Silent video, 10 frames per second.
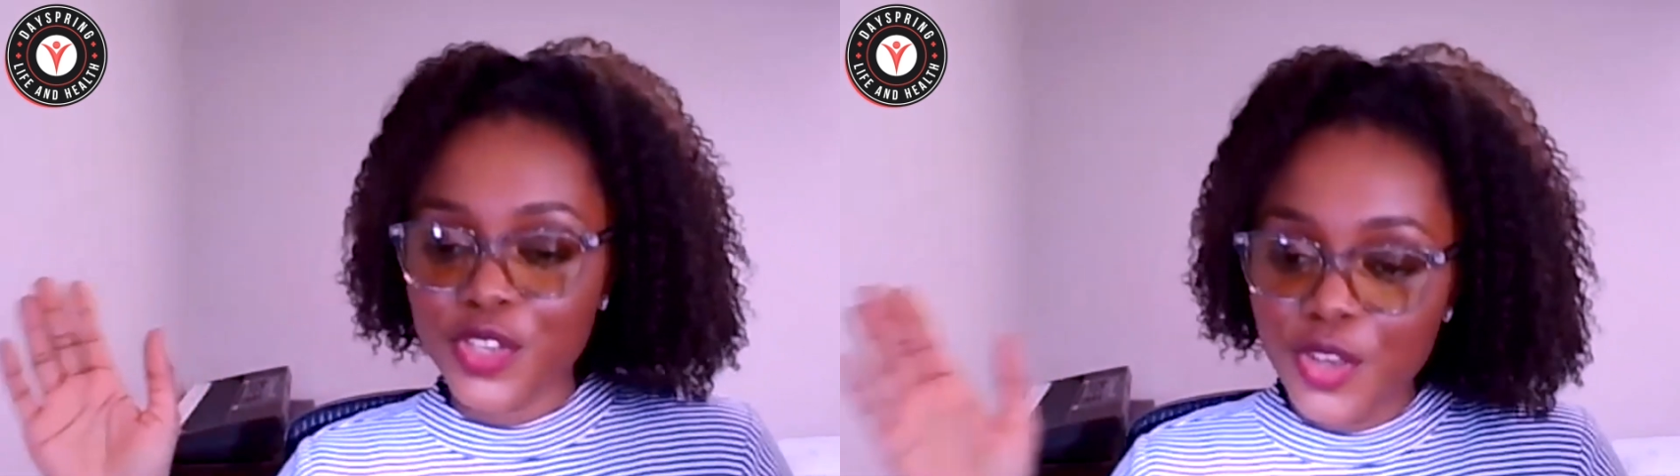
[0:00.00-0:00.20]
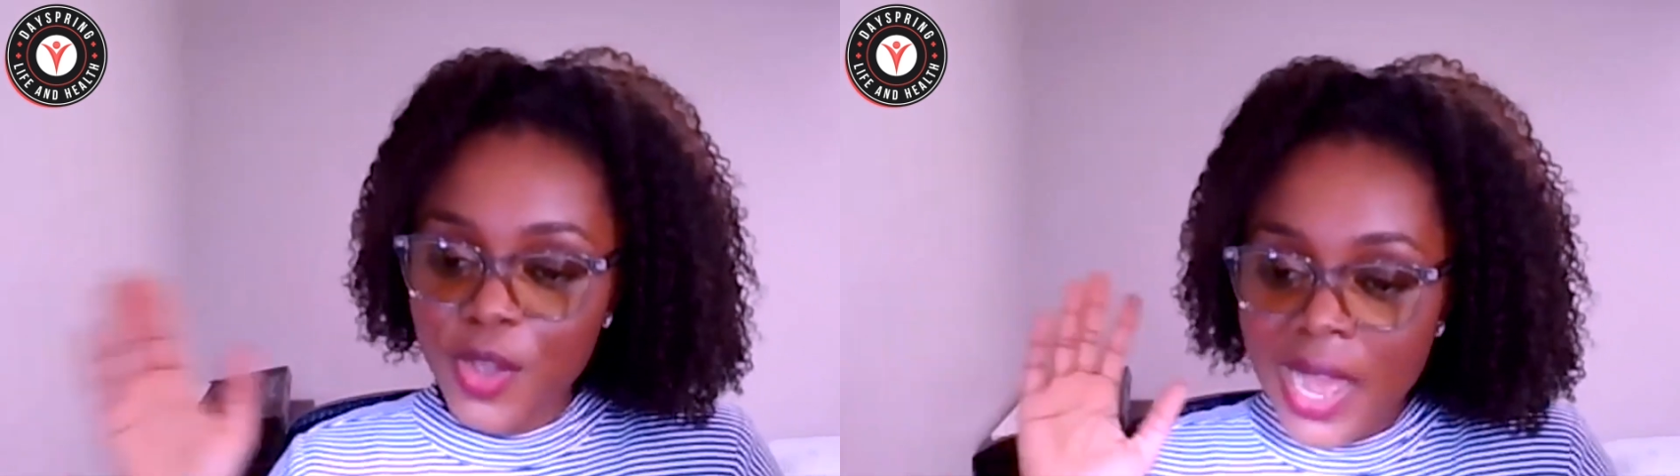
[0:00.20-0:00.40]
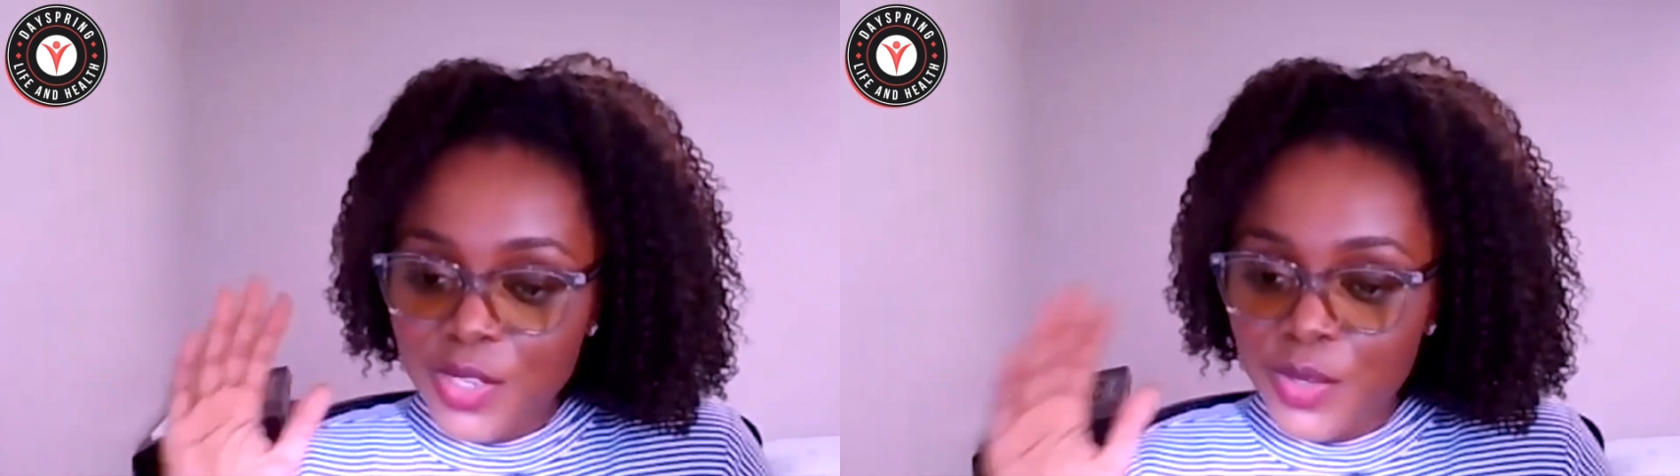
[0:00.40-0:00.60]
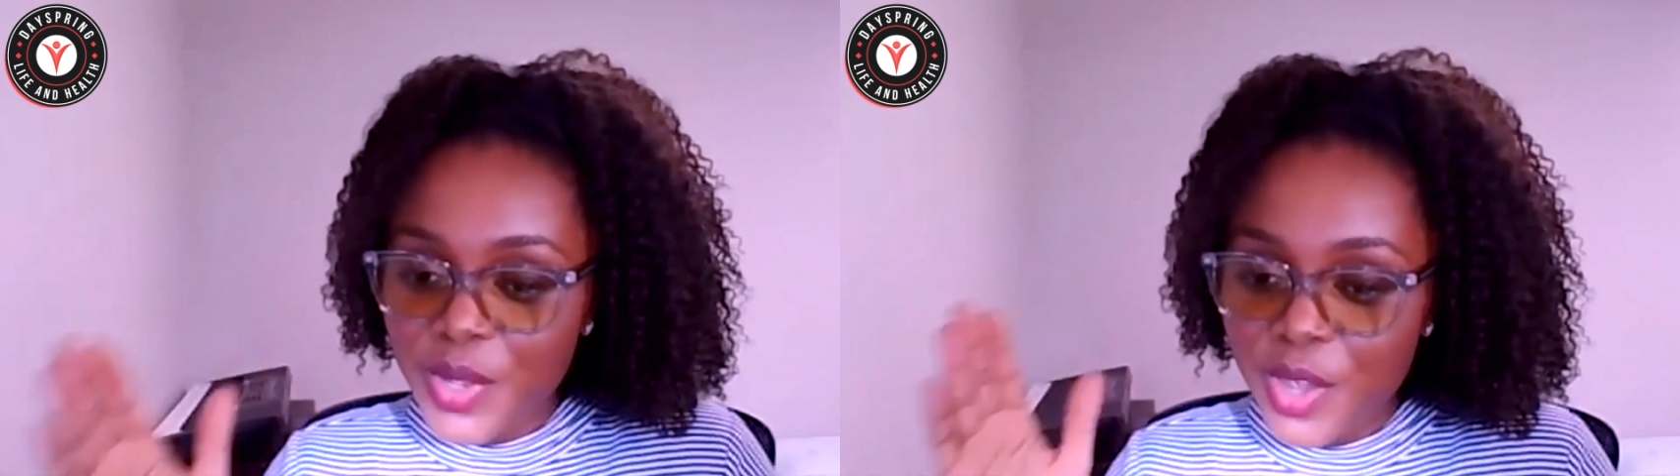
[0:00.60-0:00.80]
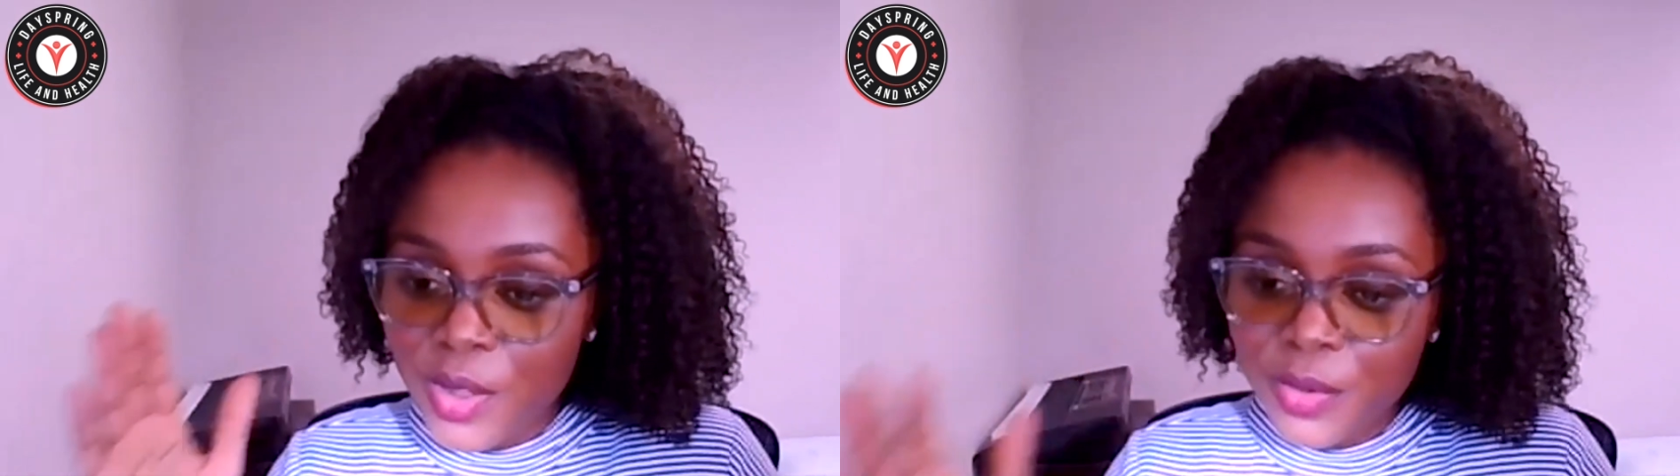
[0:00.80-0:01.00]
as
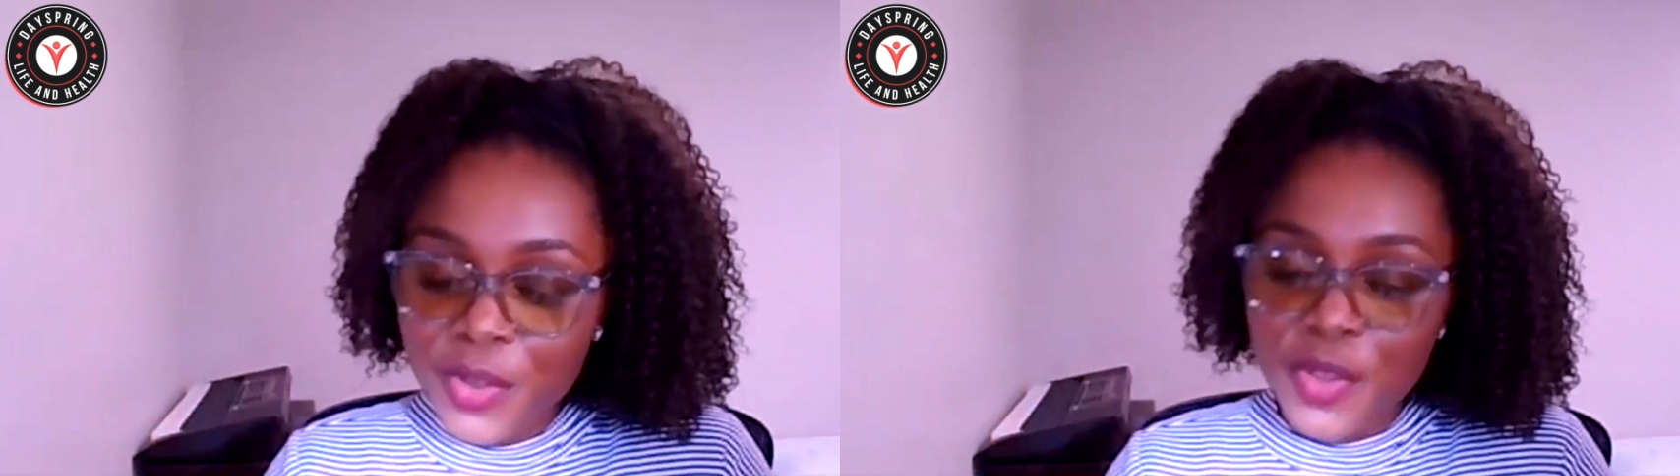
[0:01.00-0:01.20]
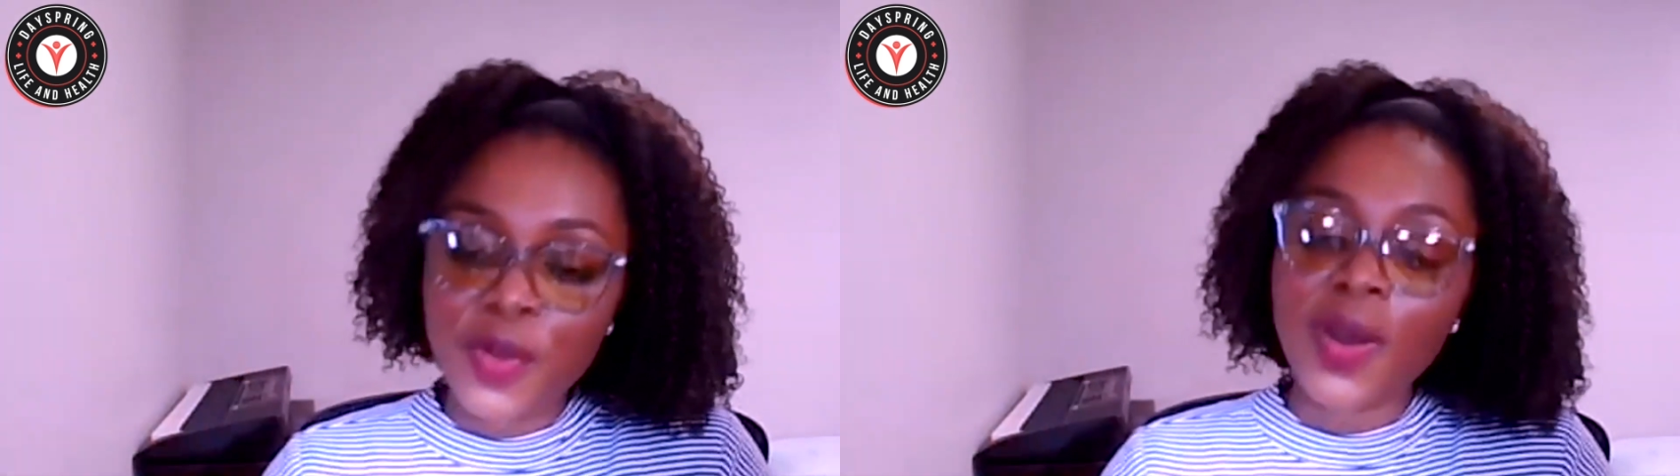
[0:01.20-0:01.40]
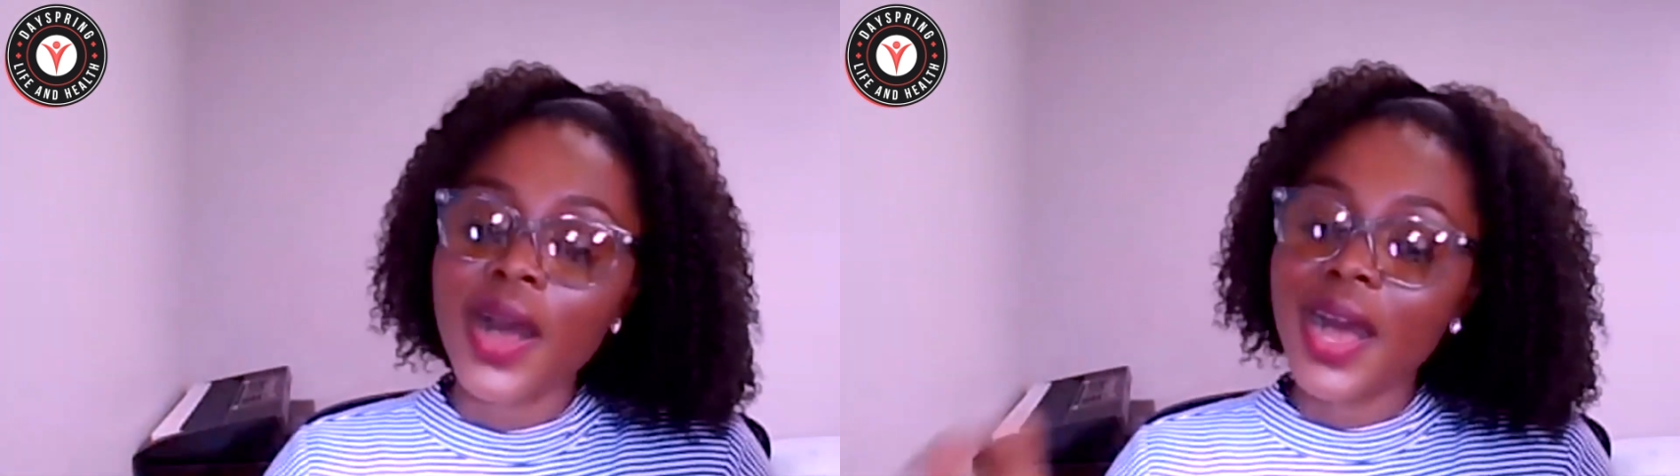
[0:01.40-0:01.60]
we all know,